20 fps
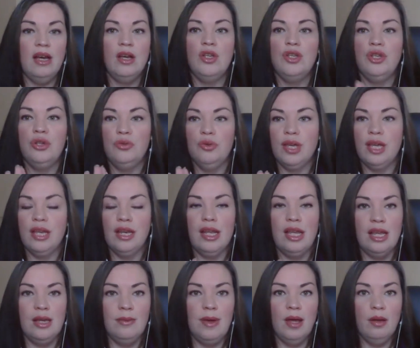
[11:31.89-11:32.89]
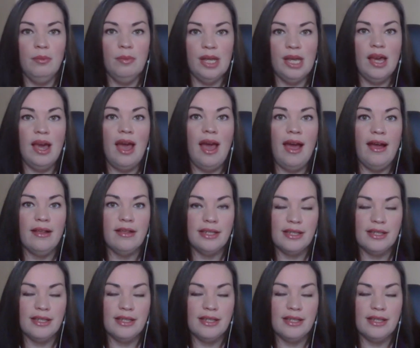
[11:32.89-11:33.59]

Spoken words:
you can email me at